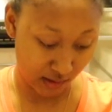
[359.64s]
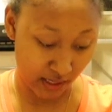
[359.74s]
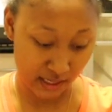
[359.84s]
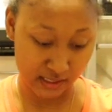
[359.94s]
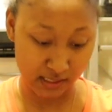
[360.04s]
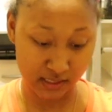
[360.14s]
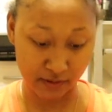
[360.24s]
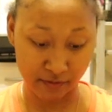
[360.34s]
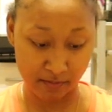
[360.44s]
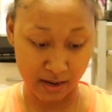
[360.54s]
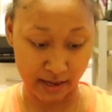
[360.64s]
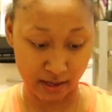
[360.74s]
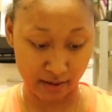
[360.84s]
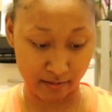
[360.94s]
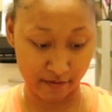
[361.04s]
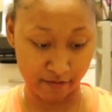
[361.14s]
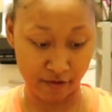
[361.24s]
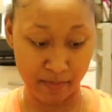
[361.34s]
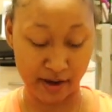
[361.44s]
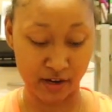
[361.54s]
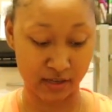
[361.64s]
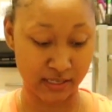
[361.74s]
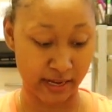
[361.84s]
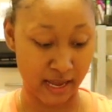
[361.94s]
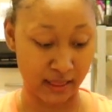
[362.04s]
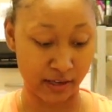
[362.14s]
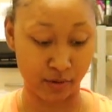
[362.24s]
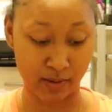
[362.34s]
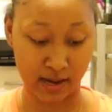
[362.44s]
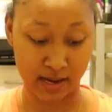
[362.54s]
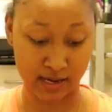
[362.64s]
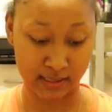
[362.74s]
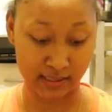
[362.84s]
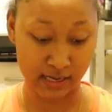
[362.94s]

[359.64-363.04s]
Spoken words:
And I'm pretty sure all of my customers will love them.